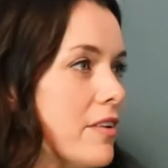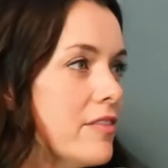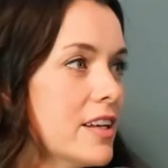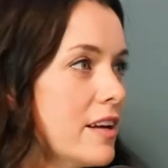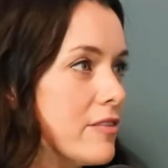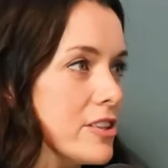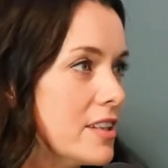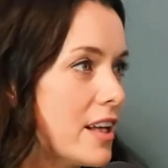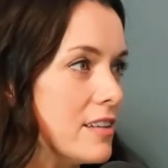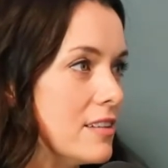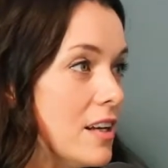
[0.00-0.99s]
Vivian never
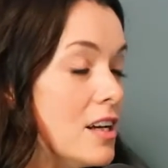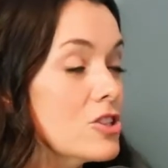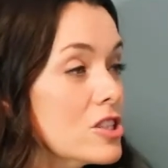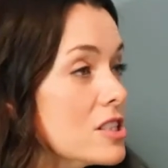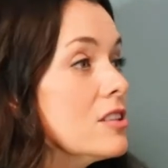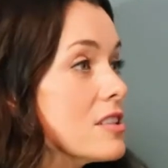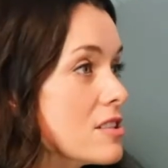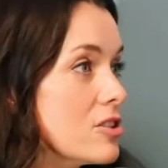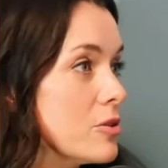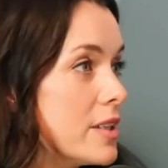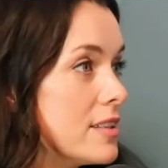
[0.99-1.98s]
did that. She still
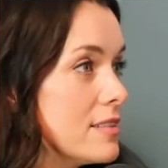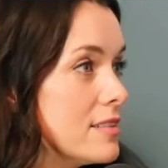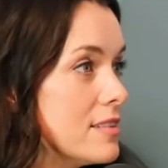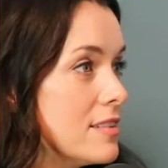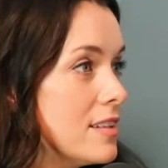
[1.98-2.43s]
doesn't do it.